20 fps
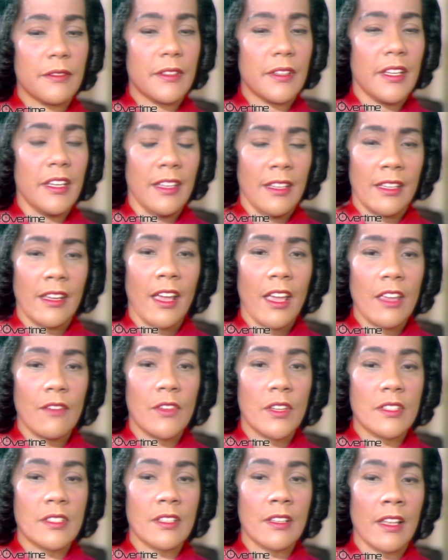he gave
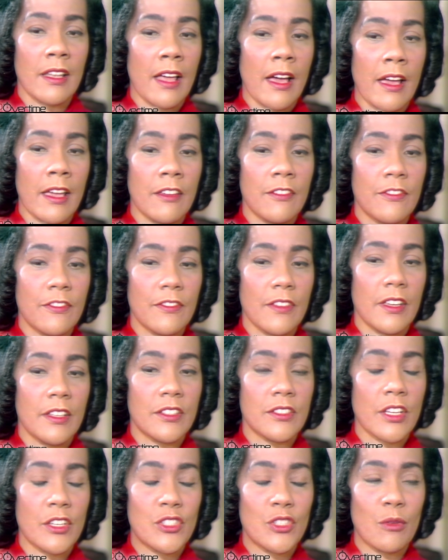his life in
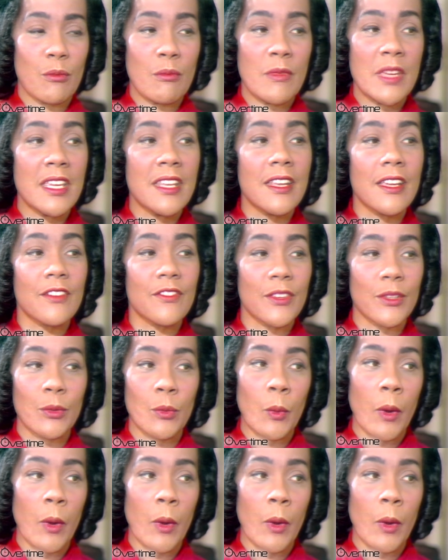such a meaningful